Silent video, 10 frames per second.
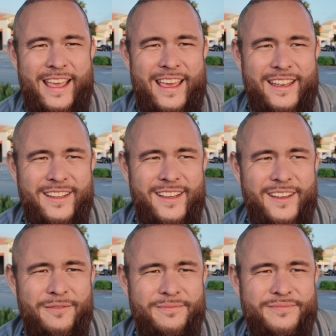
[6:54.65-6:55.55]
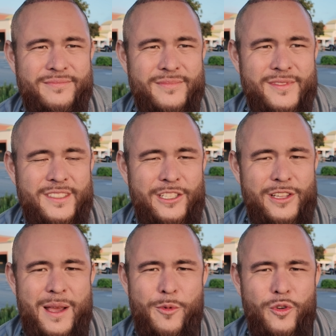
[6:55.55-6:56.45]
and you know,
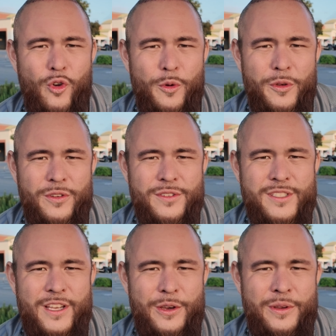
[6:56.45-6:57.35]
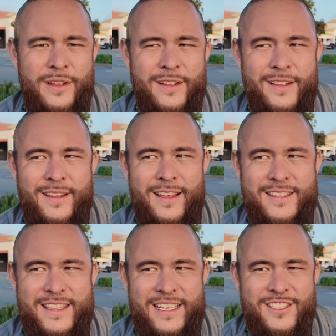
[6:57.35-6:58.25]
a lot more normal. So
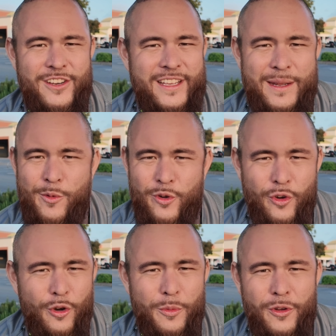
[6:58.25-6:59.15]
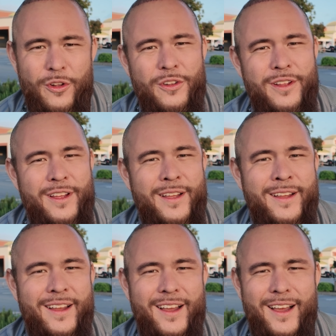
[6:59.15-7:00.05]
as things start getting more normal,
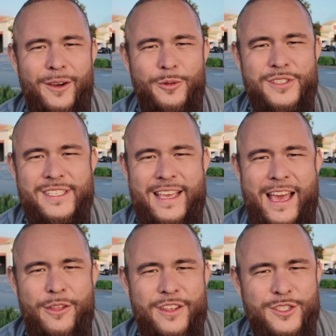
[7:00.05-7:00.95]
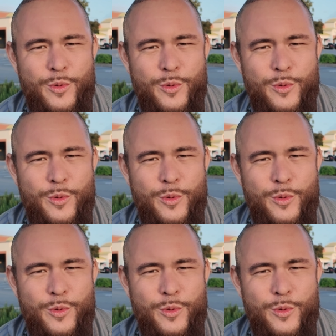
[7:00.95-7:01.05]
we'll see how the